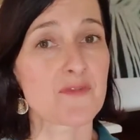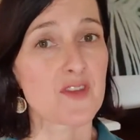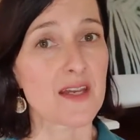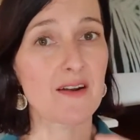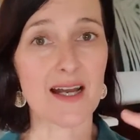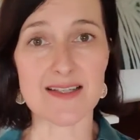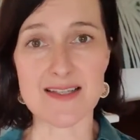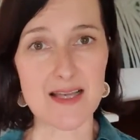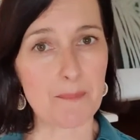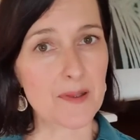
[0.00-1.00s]
There are
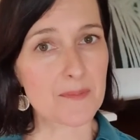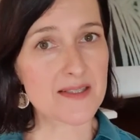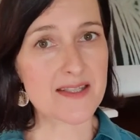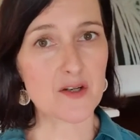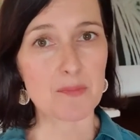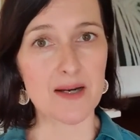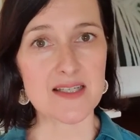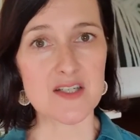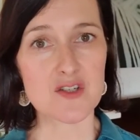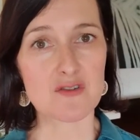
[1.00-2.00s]
supplements, there are
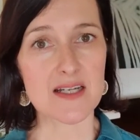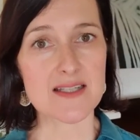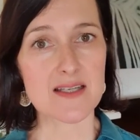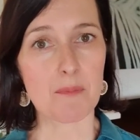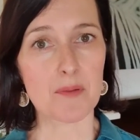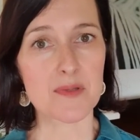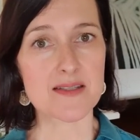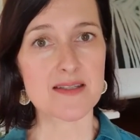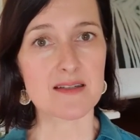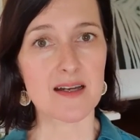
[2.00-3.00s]
practitioner grade
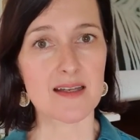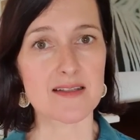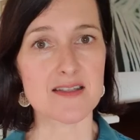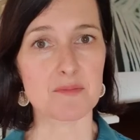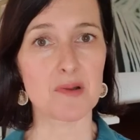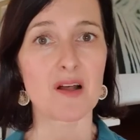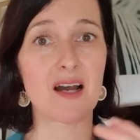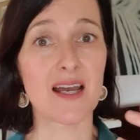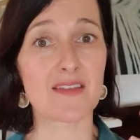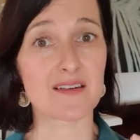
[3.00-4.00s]
supplements that I can
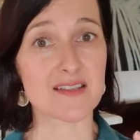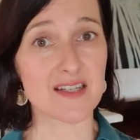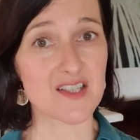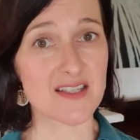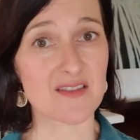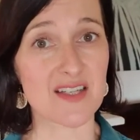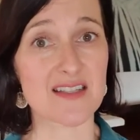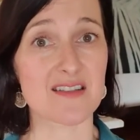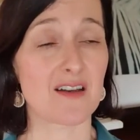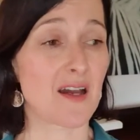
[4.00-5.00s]
supply that are digestive
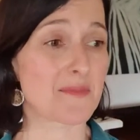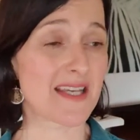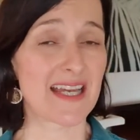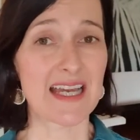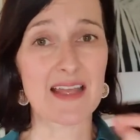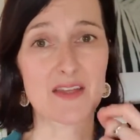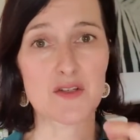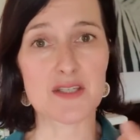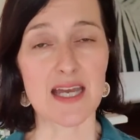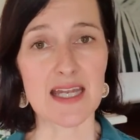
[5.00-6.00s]
enzymes, and that
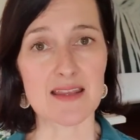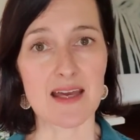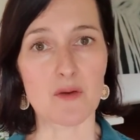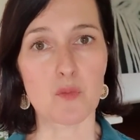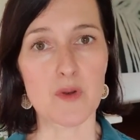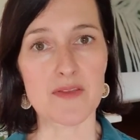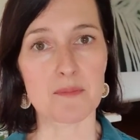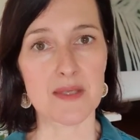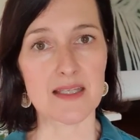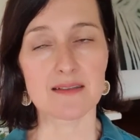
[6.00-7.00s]
you take that with a
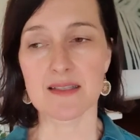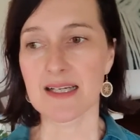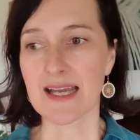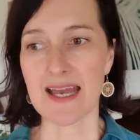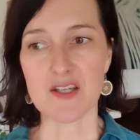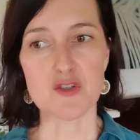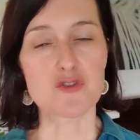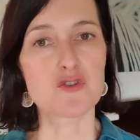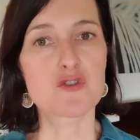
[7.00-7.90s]
meal and you